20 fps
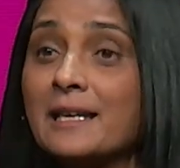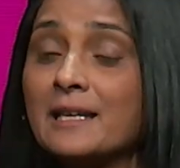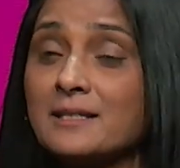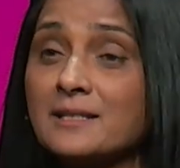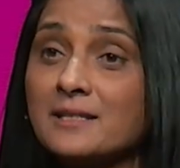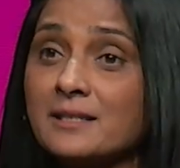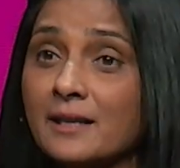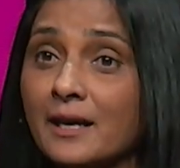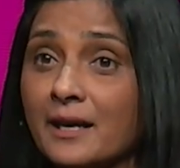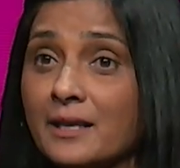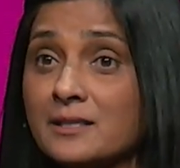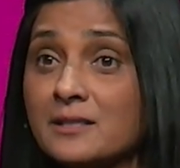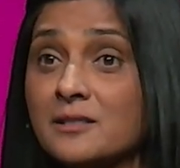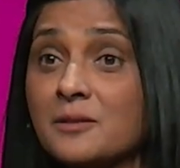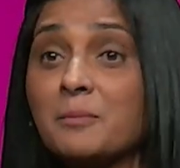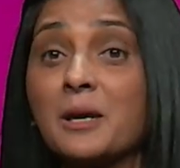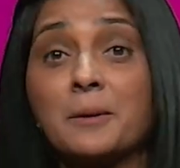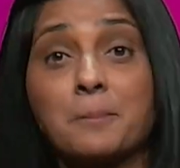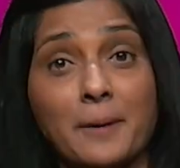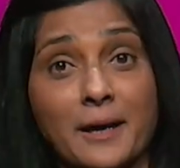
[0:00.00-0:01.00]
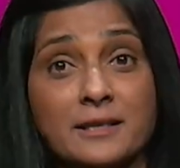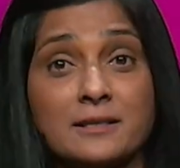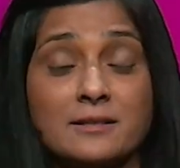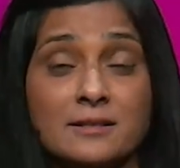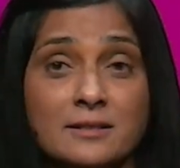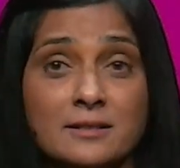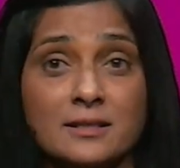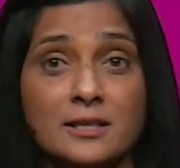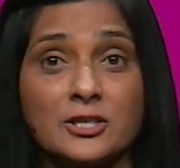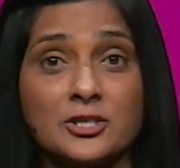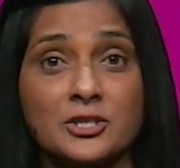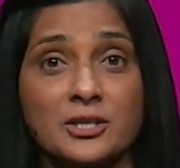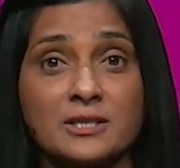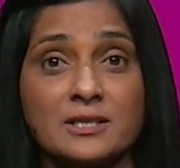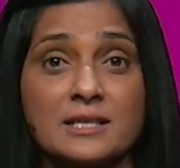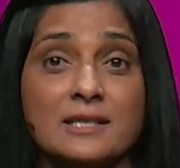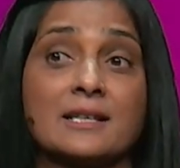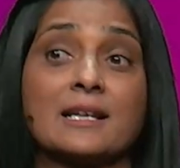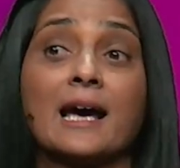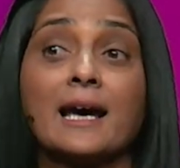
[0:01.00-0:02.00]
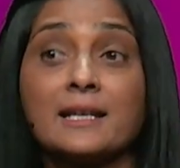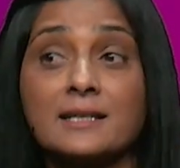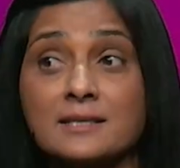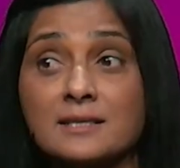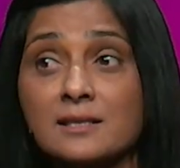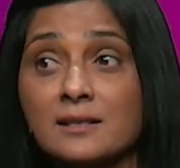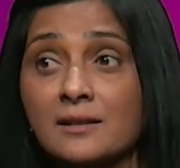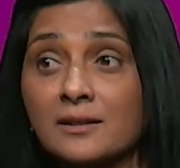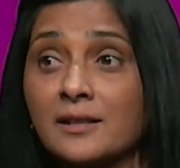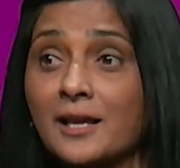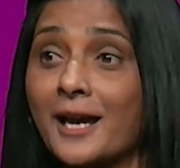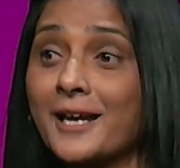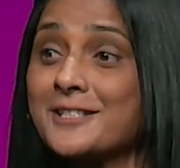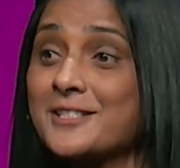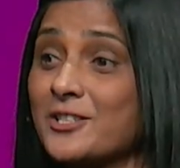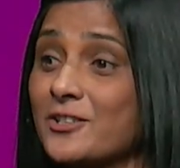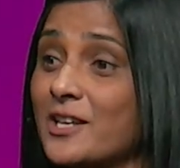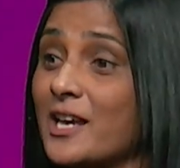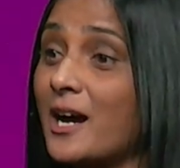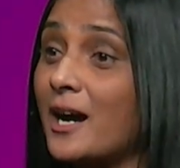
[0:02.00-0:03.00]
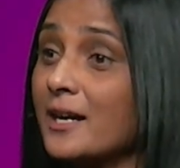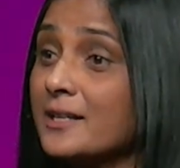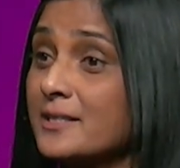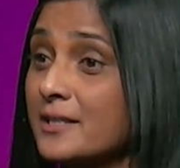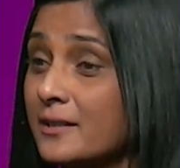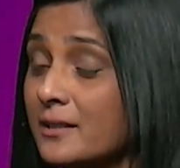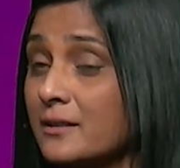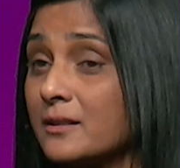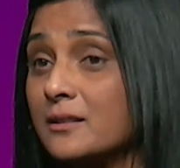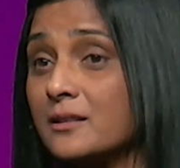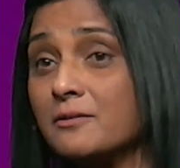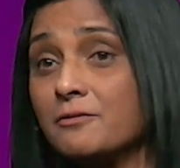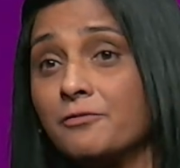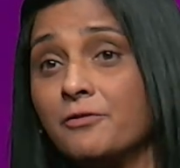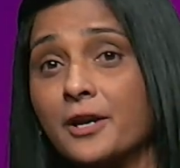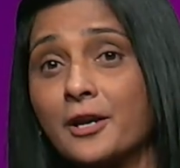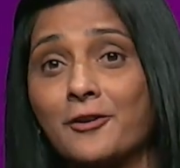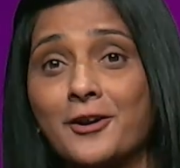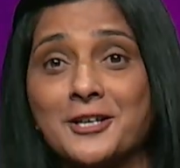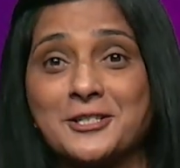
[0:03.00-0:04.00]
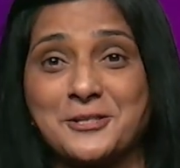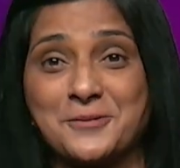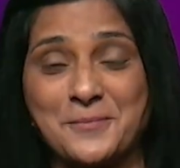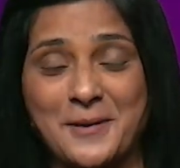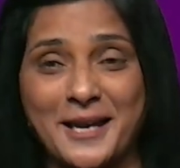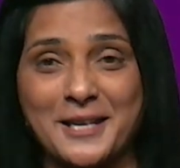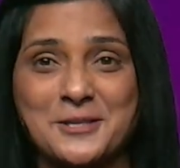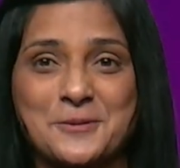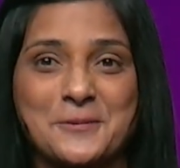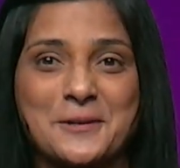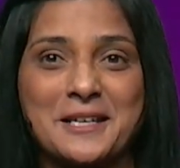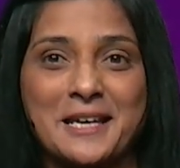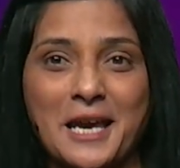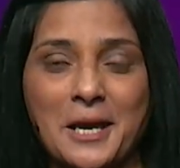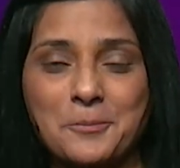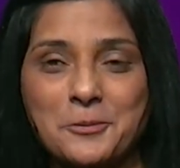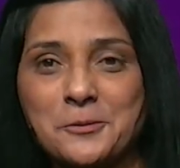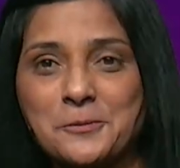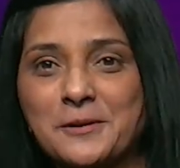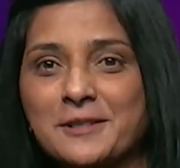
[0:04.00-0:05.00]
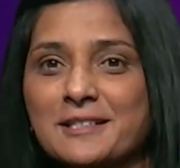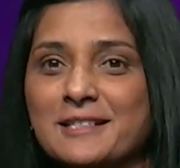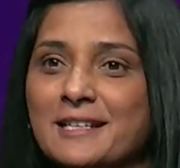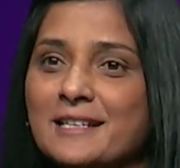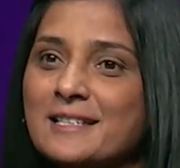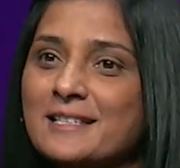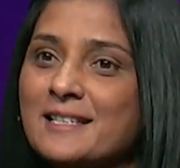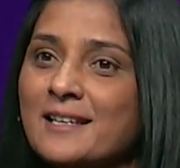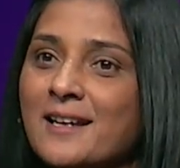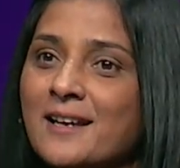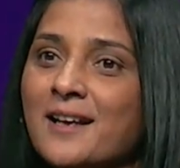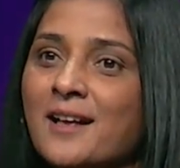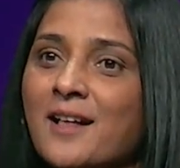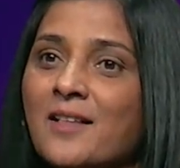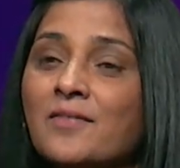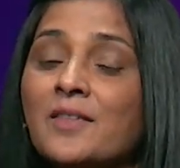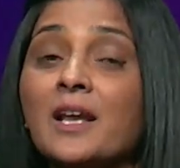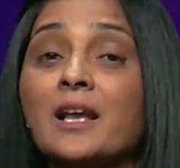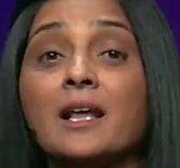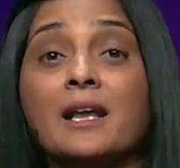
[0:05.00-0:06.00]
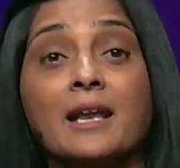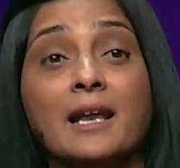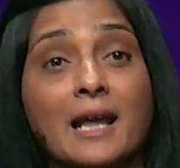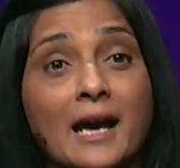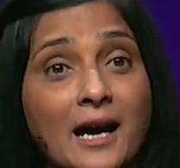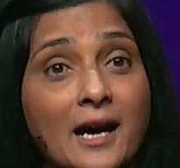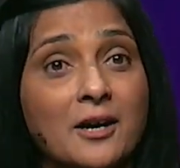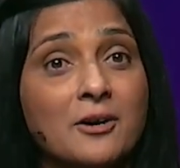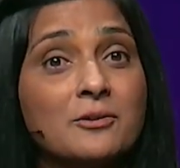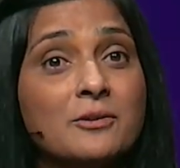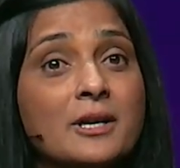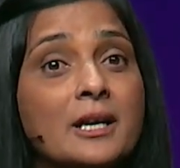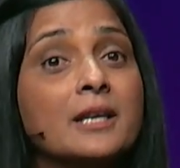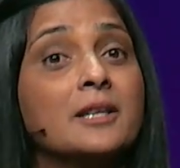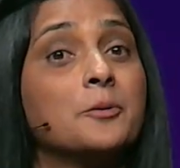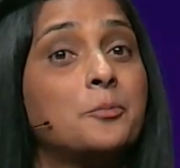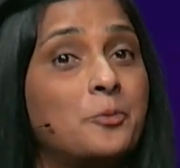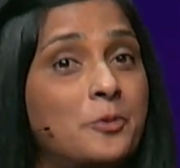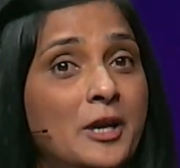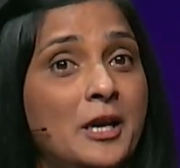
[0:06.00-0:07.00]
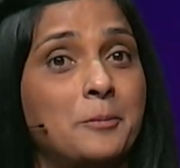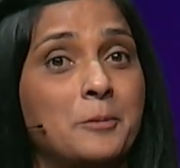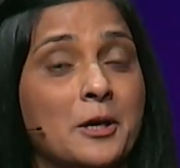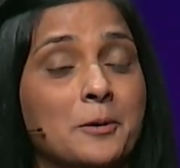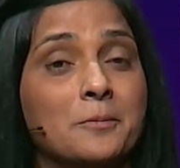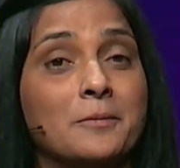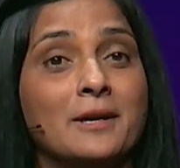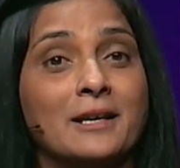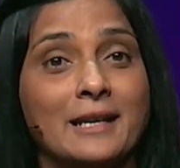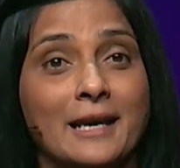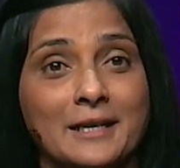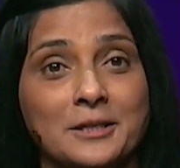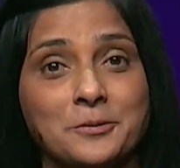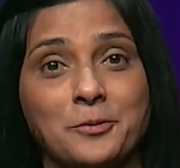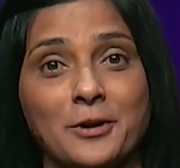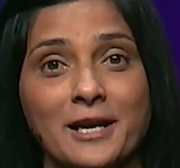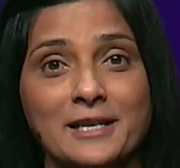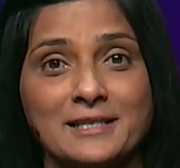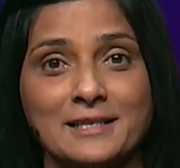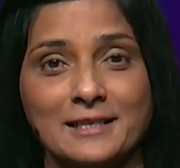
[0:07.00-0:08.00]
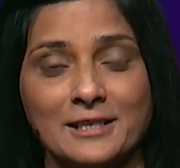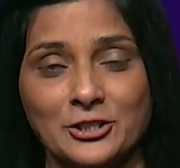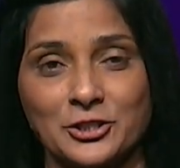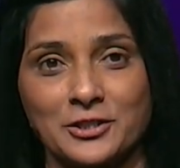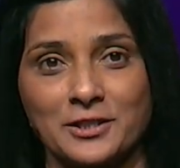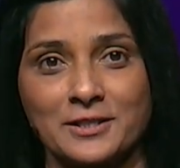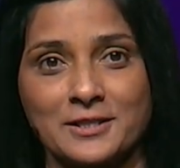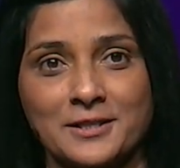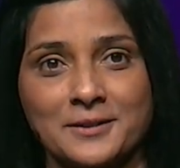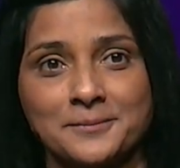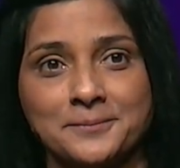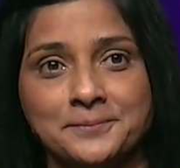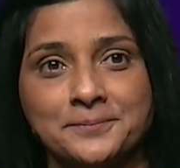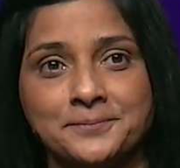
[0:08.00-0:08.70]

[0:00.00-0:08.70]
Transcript: insights to make better decisions, and that's thanks to the asset and configuration management capabilities that are now in the premium and enterprise editions.